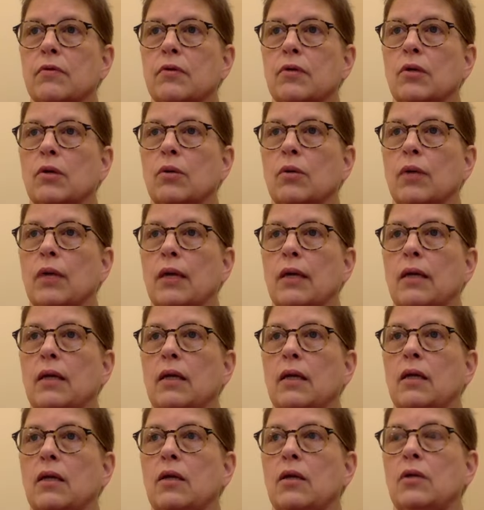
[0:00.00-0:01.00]
Okay?
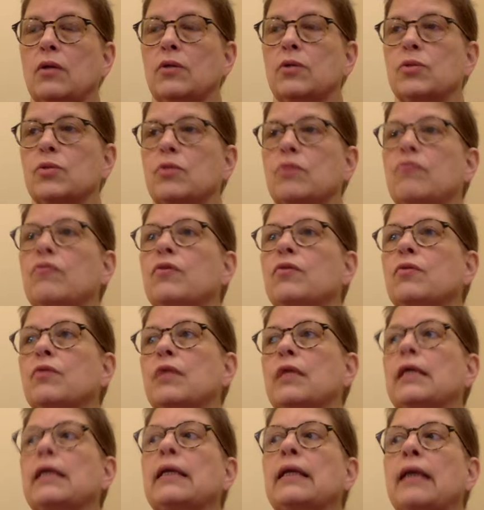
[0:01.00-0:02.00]
So if you
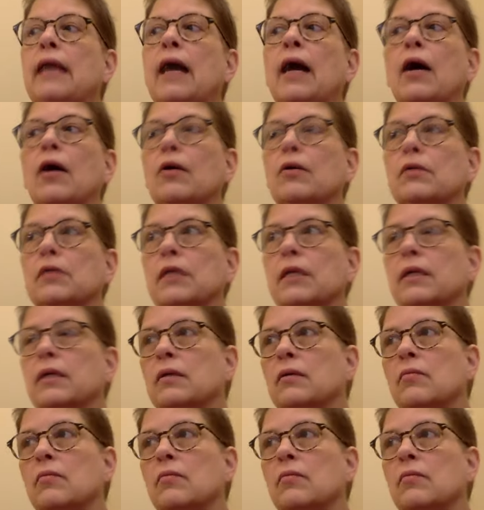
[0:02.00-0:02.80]
think now, like,